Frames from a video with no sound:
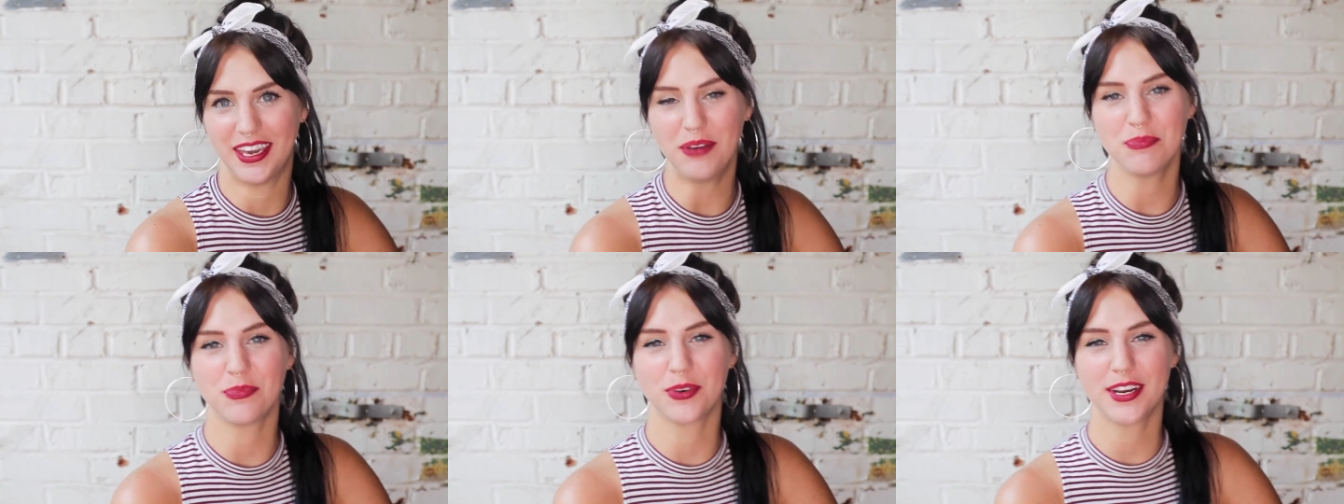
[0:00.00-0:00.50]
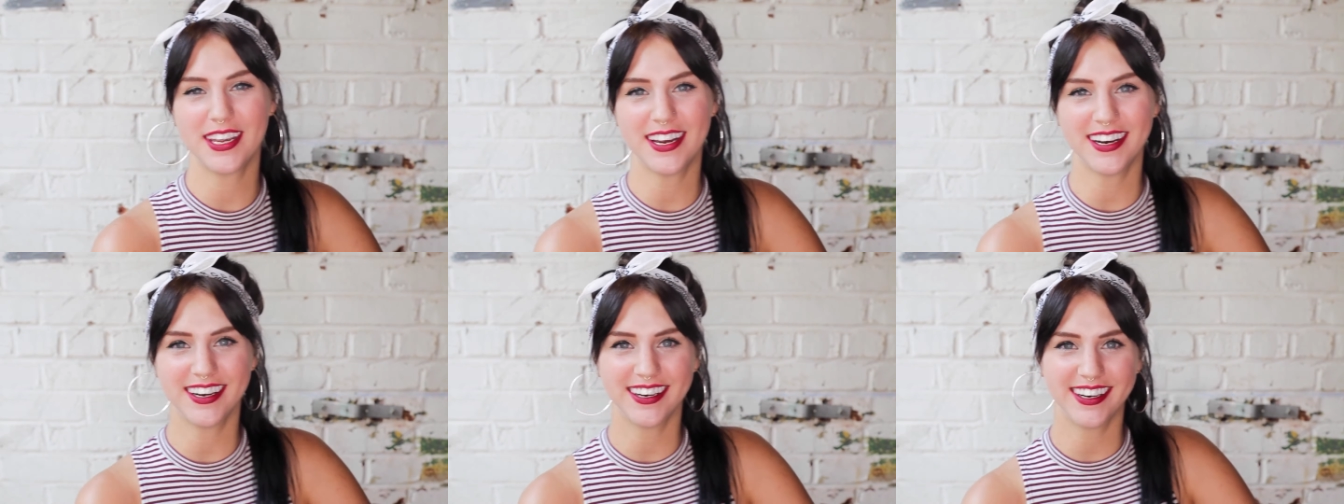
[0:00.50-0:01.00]
yep, we're
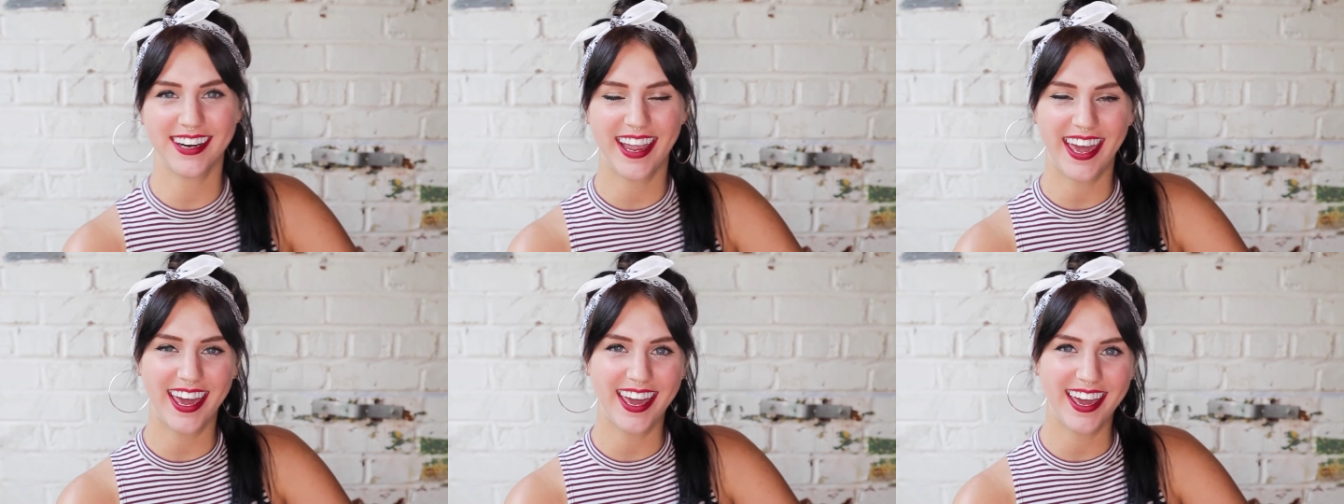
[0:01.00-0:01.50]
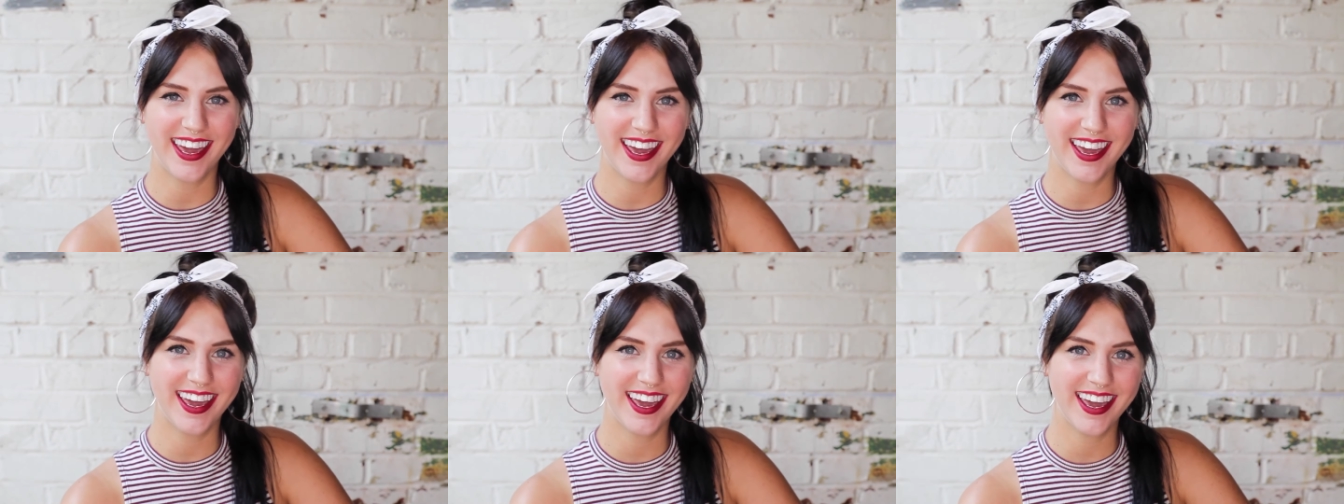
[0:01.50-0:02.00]
here.
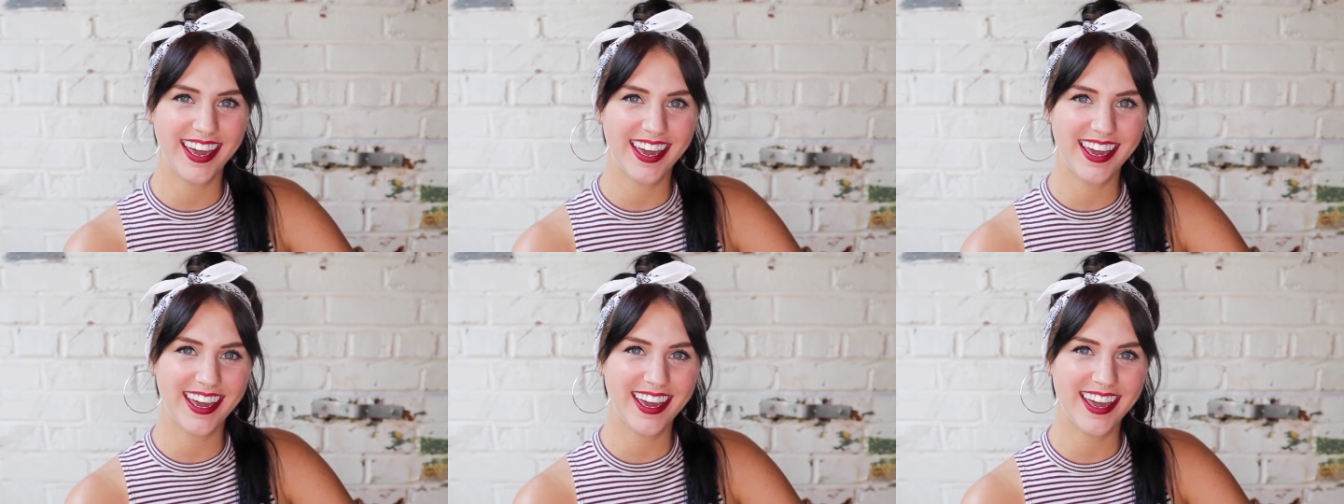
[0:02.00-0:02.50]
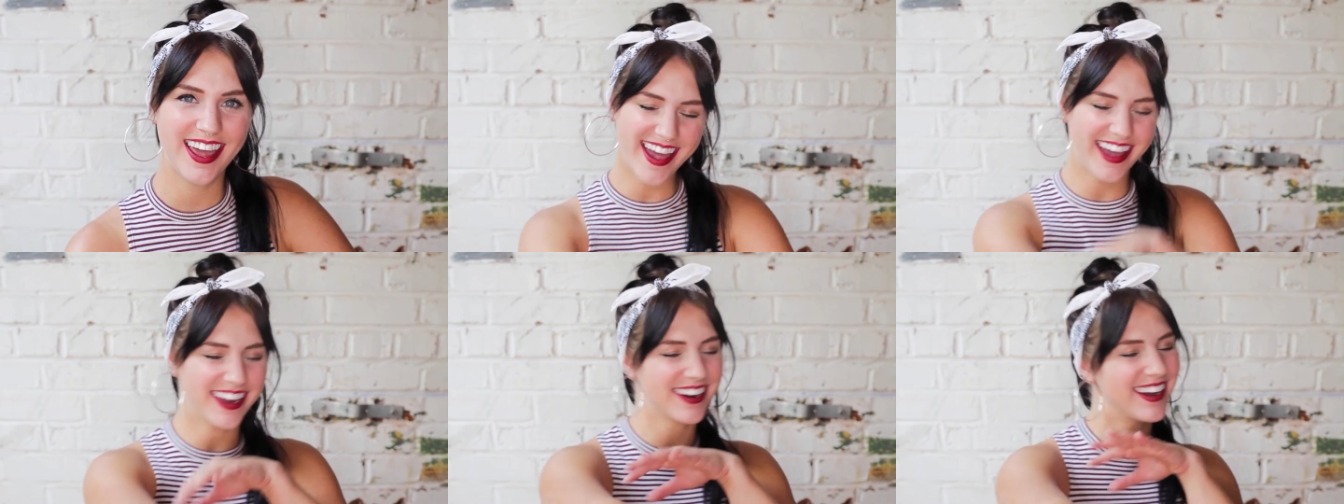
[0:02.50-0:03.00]
Hey!
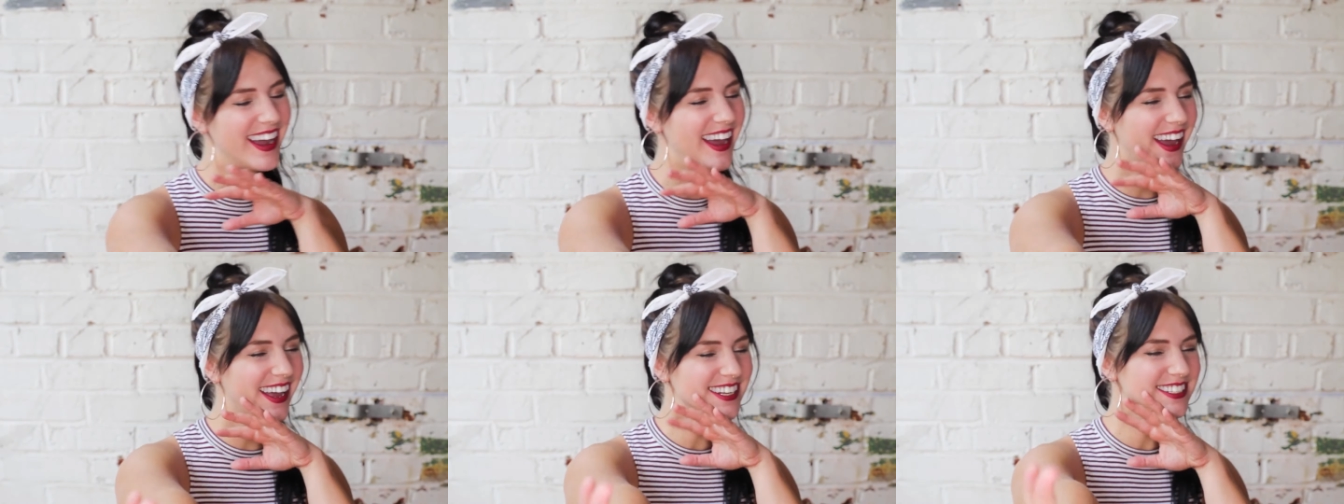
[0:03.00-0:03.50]
Hey girl, hey.